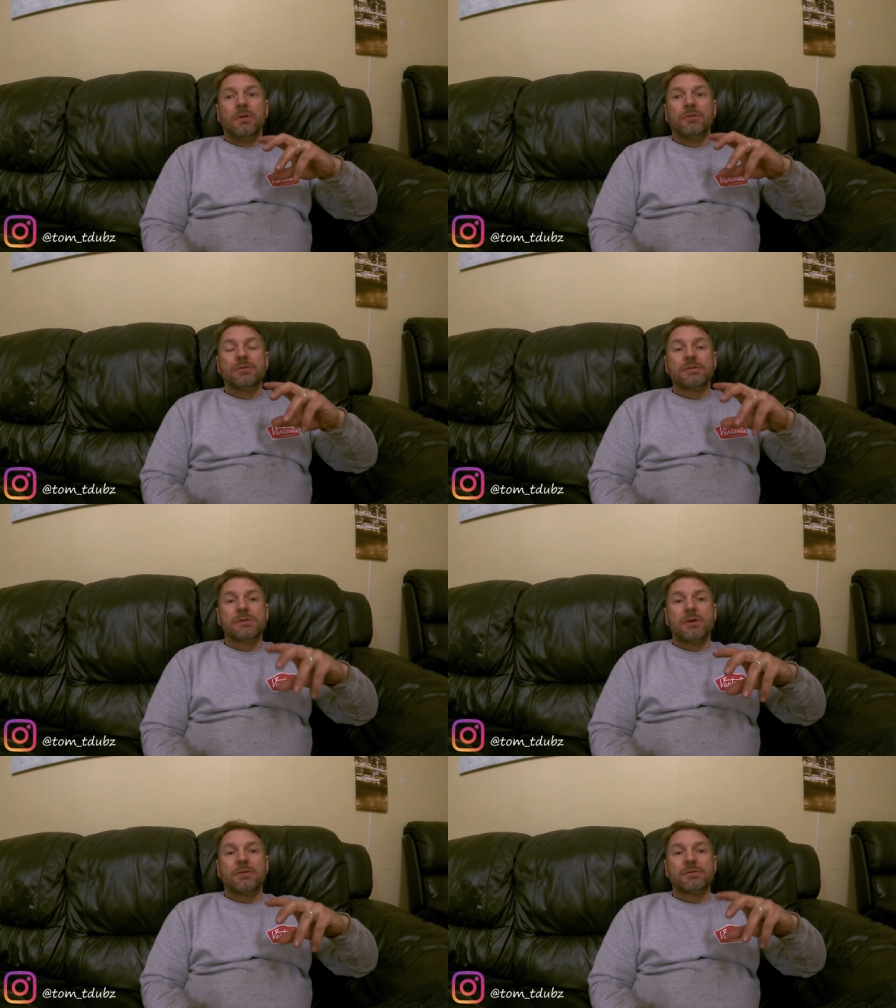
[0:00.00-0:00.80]
on the
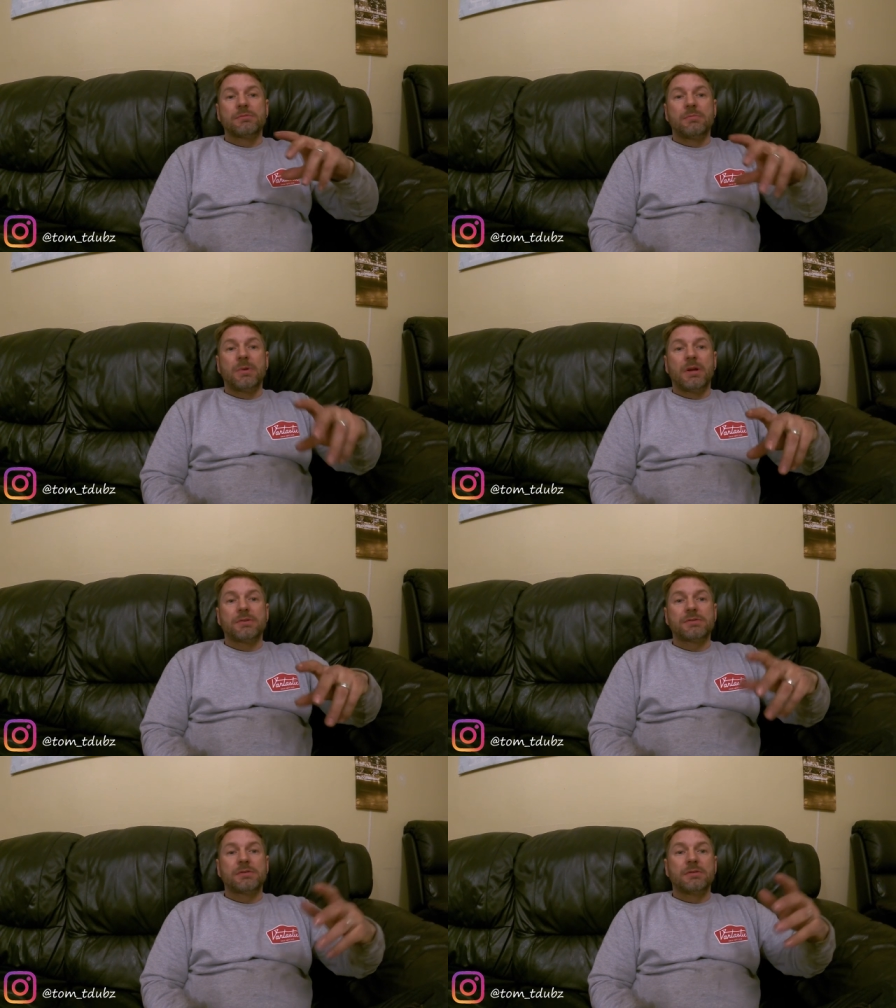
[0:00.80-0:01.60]
Stance
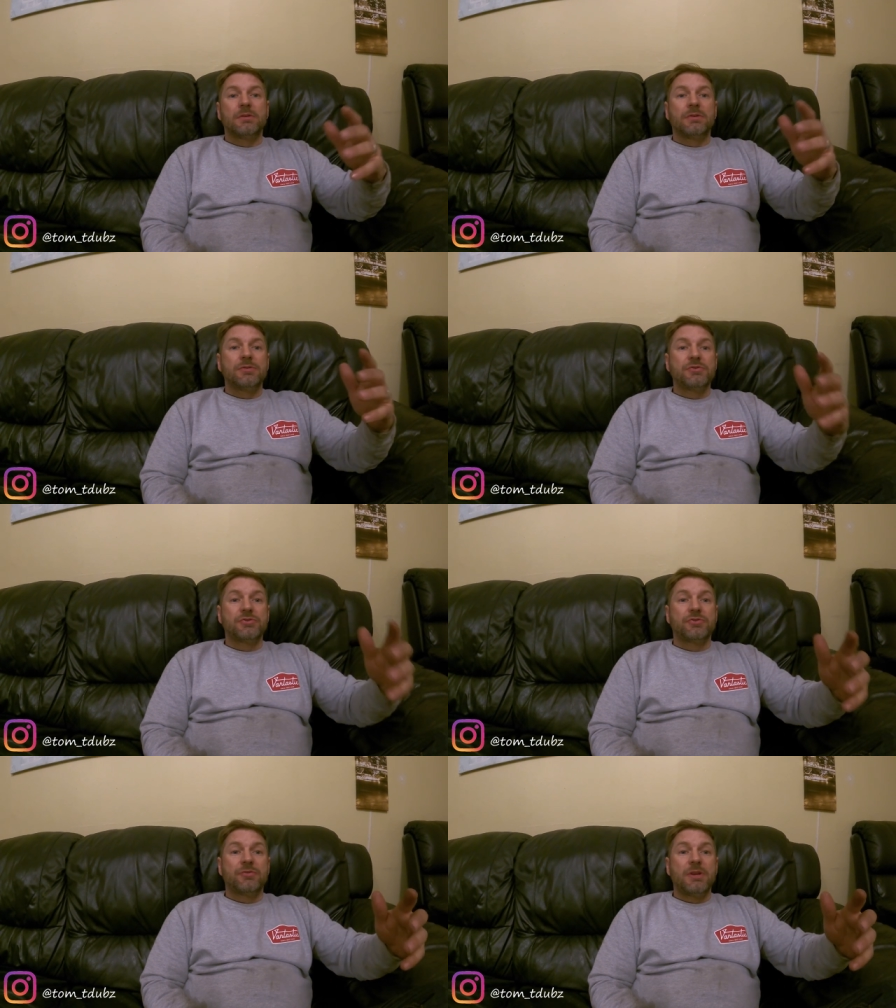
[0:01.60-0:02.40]
Plus
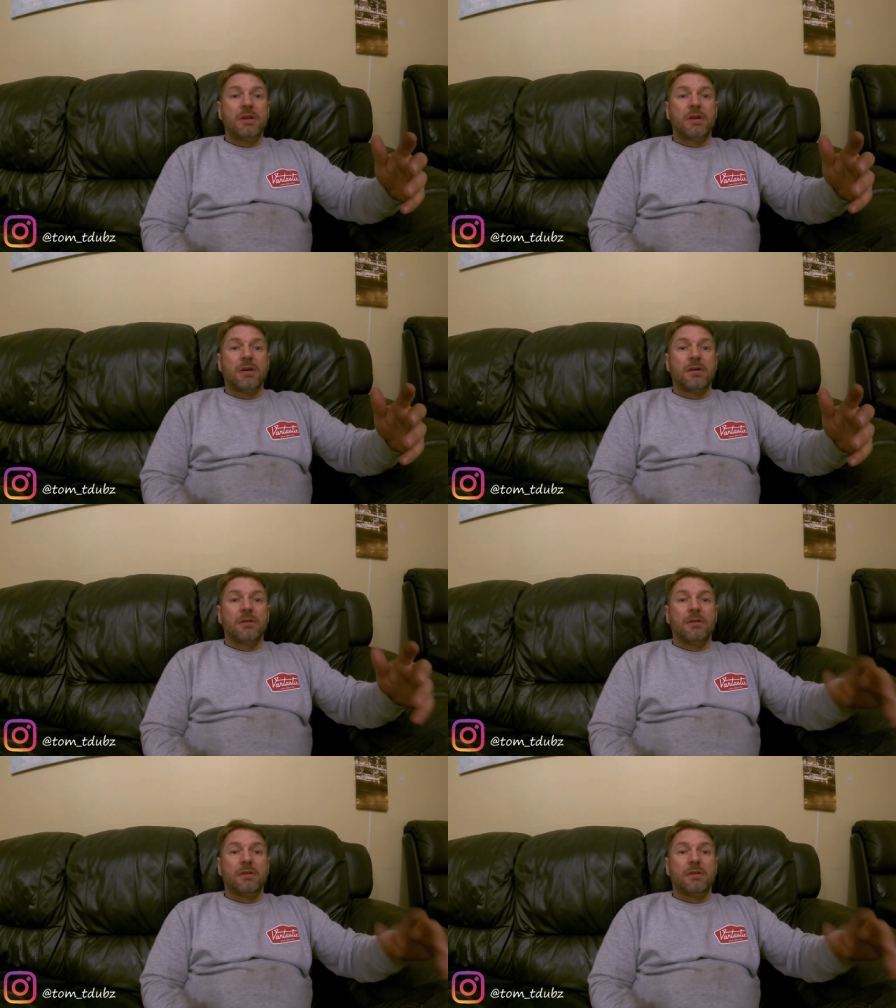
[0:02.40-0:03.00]
Street Kit